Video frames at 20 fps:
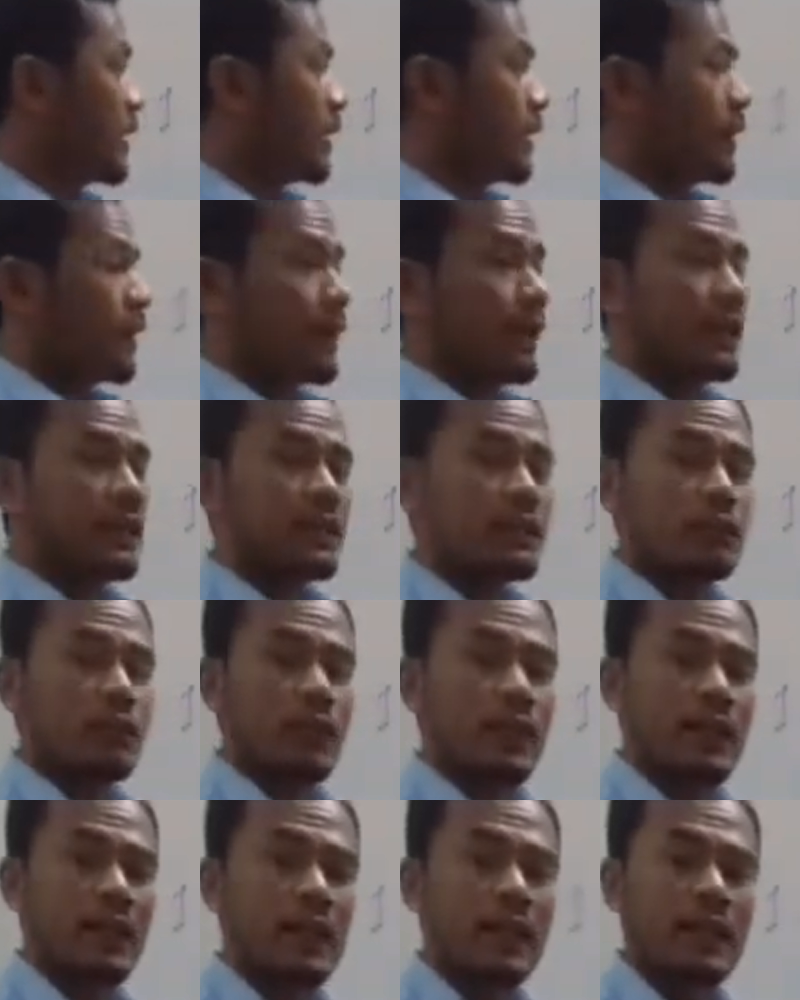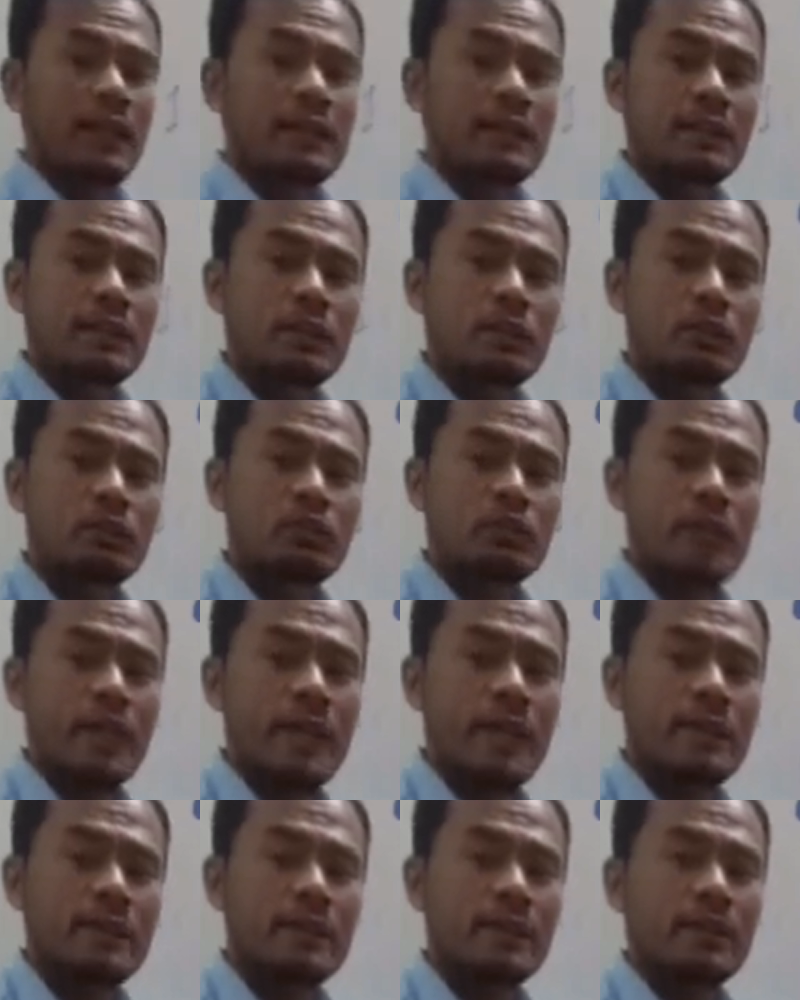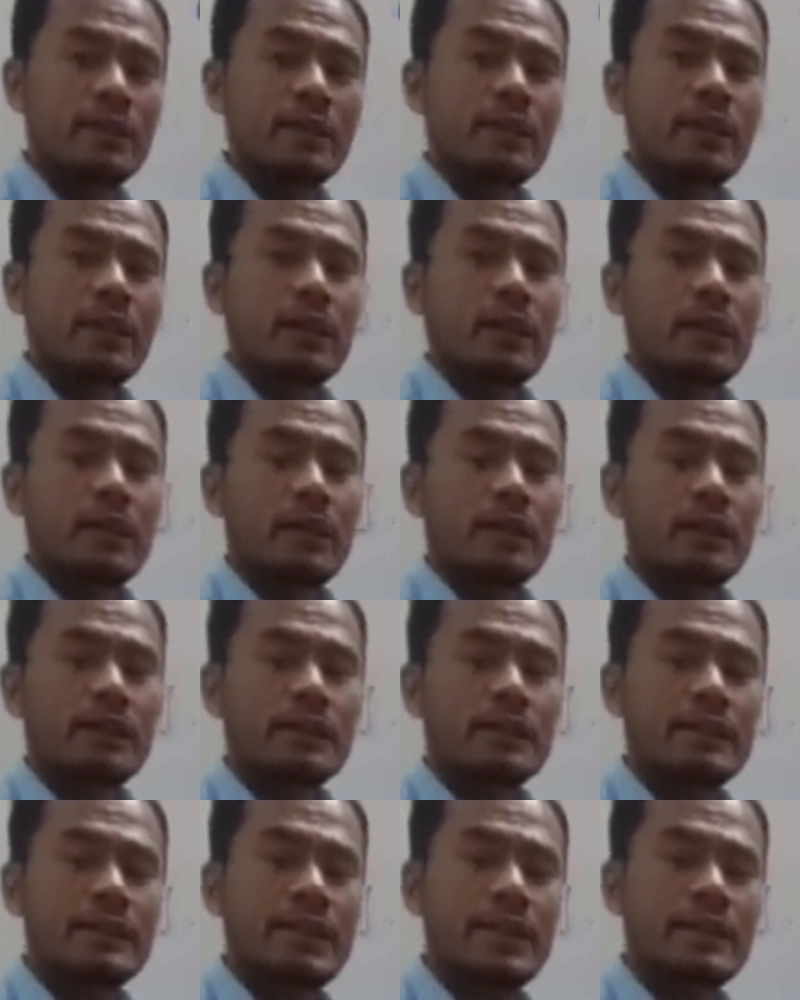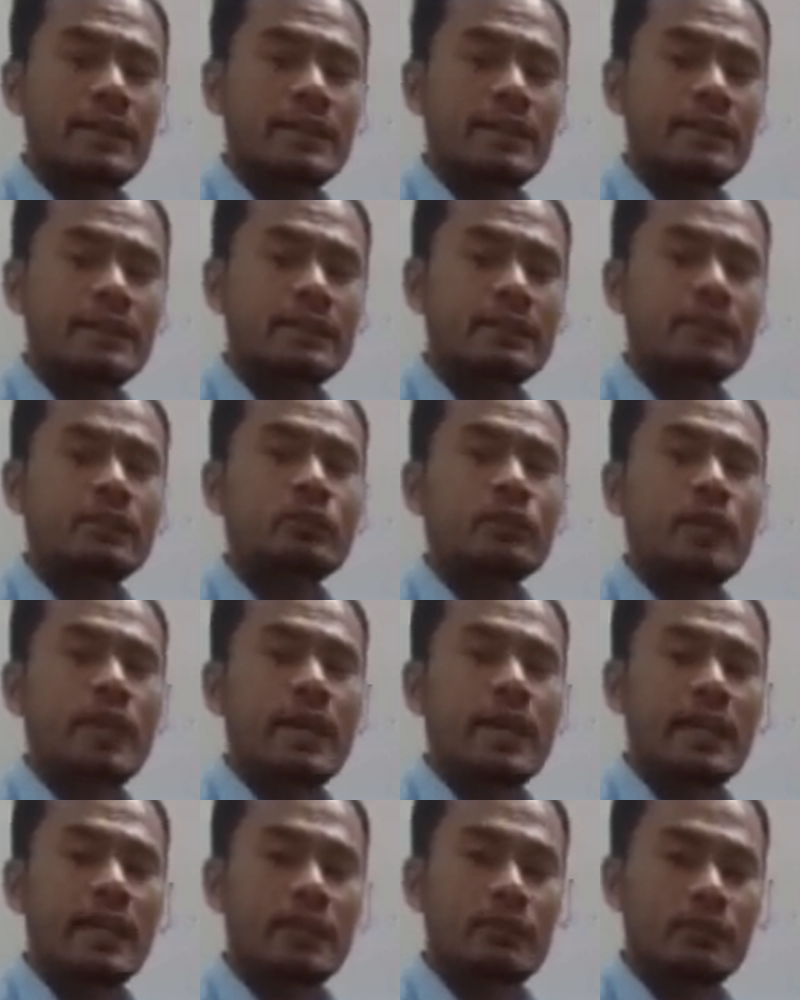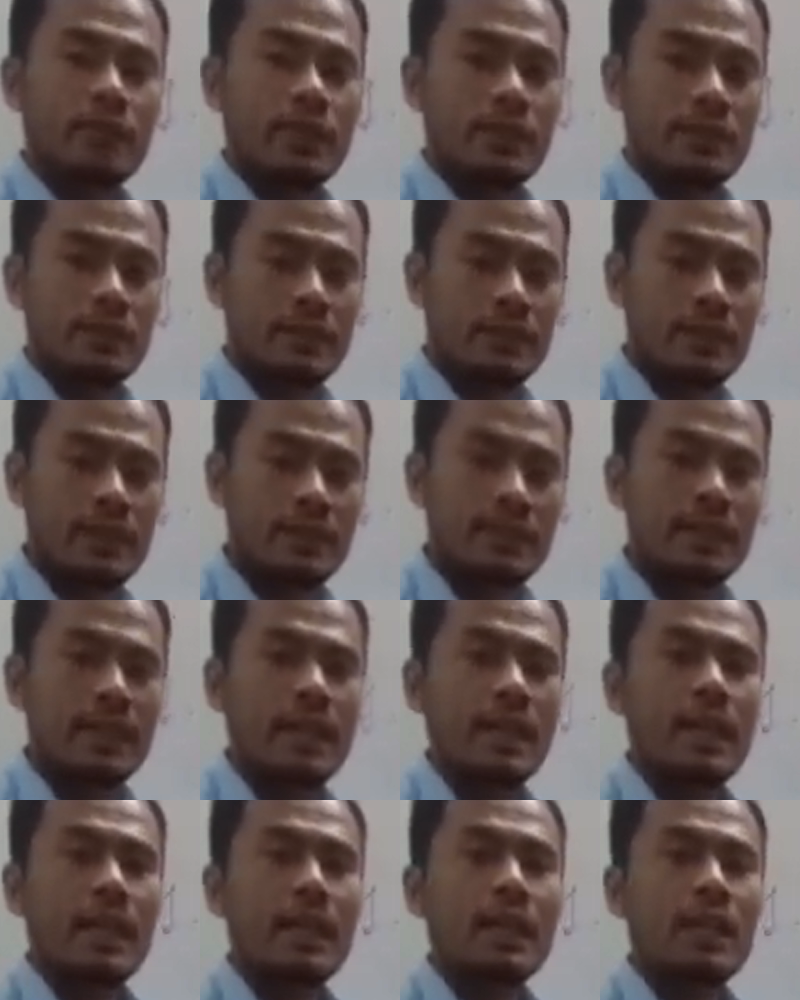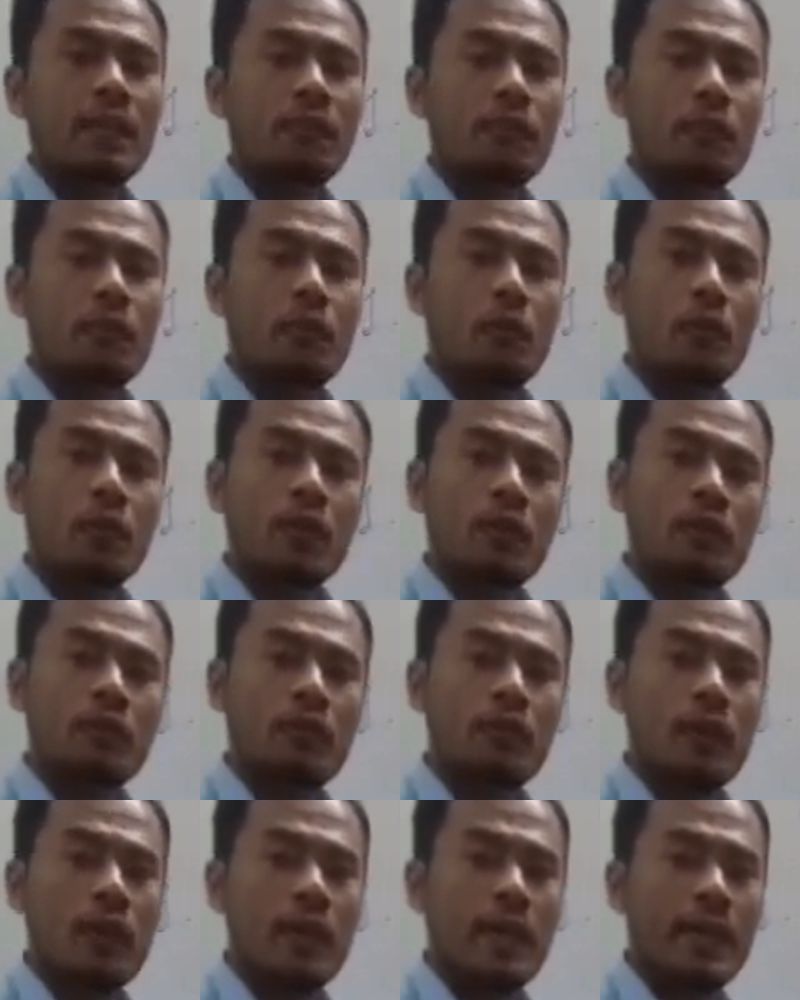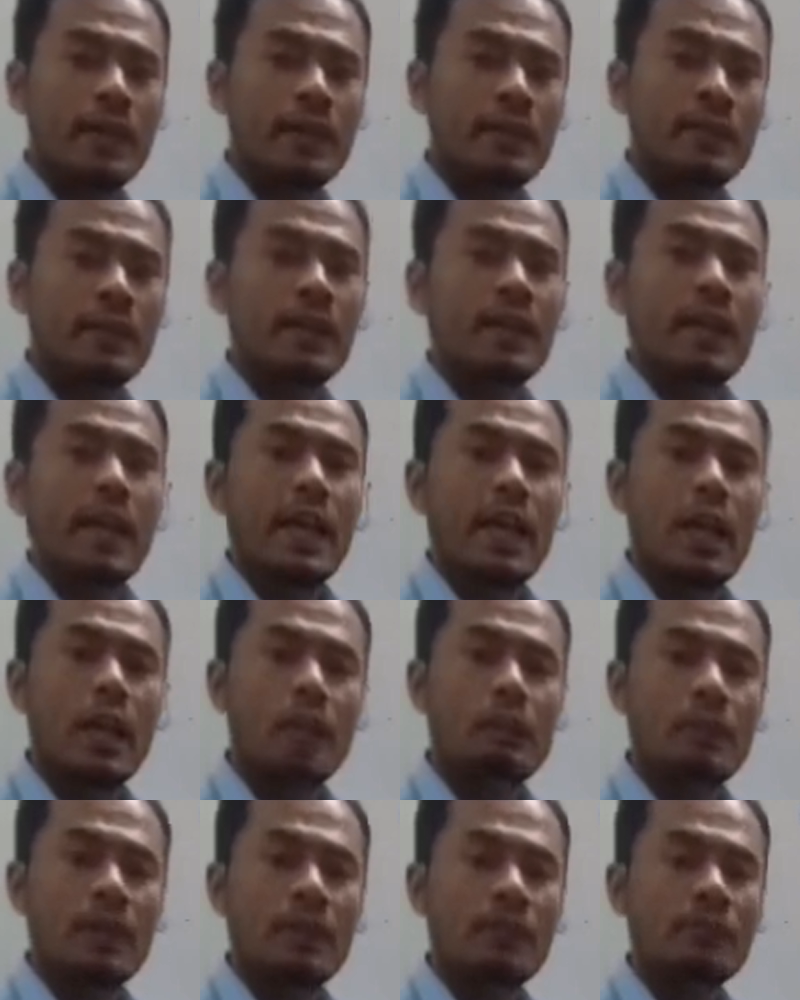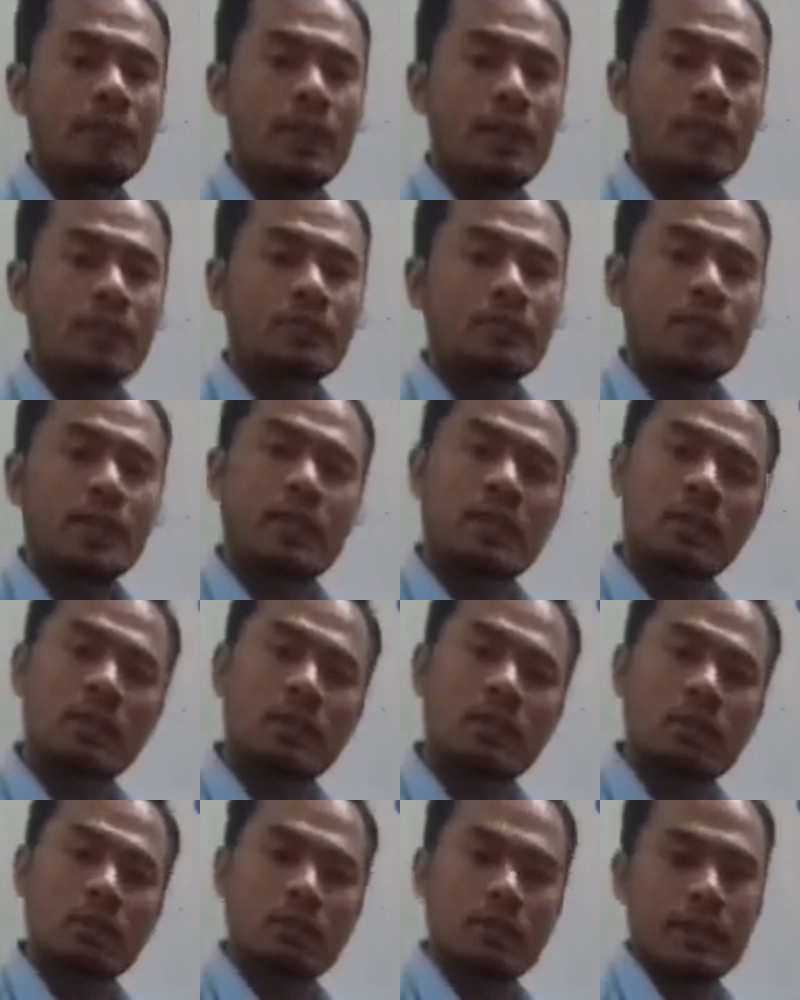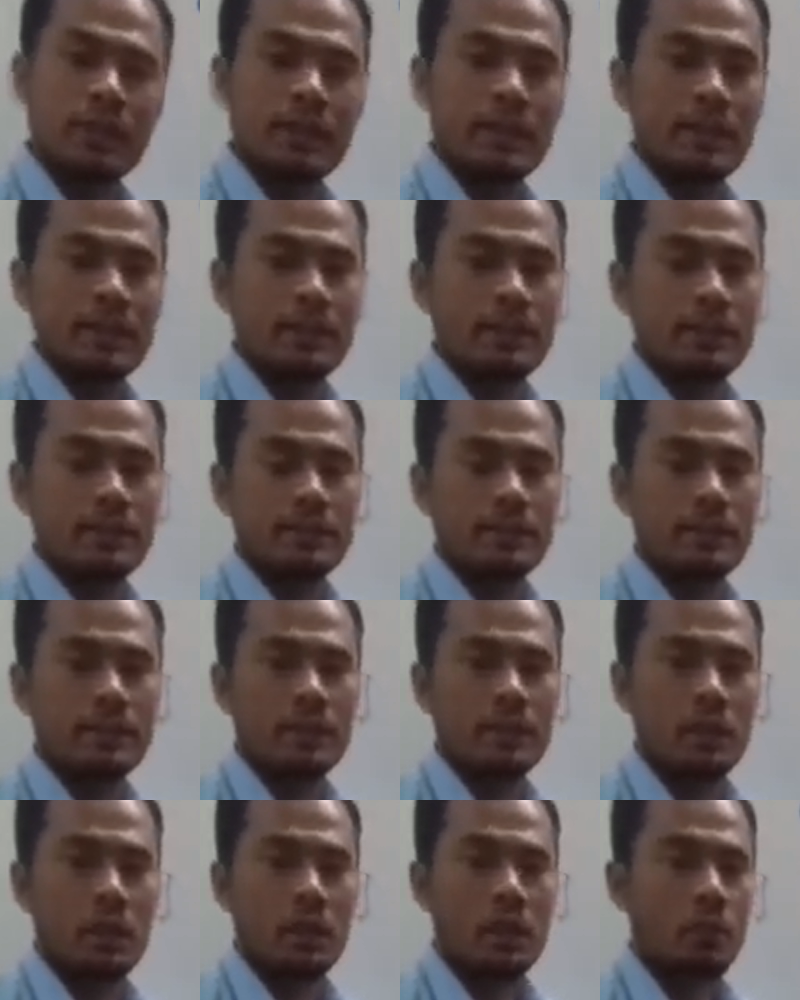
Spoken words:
it is very easy to change the sentences into negative sentences if we find helping verbs in those sentences.